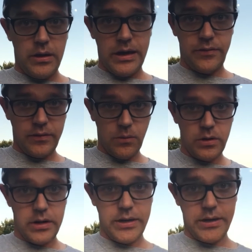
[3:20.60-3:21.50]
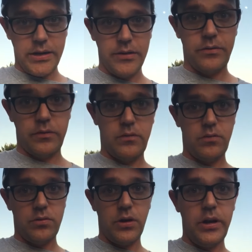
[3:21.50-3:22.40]
I see we're uh,
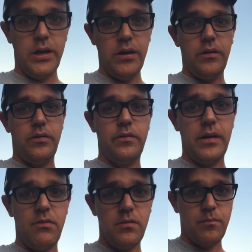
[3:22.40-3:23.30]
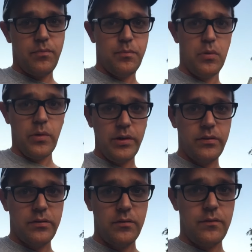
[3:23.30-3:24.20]
37
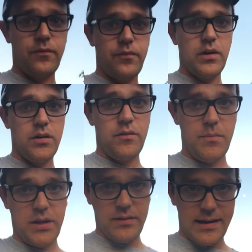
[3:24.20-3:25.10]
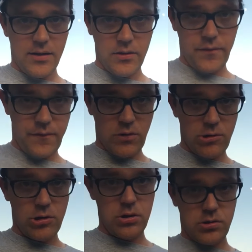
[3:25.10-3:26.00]
points in front of McDowell
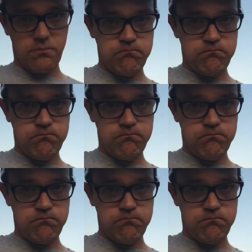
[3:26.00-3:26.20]
for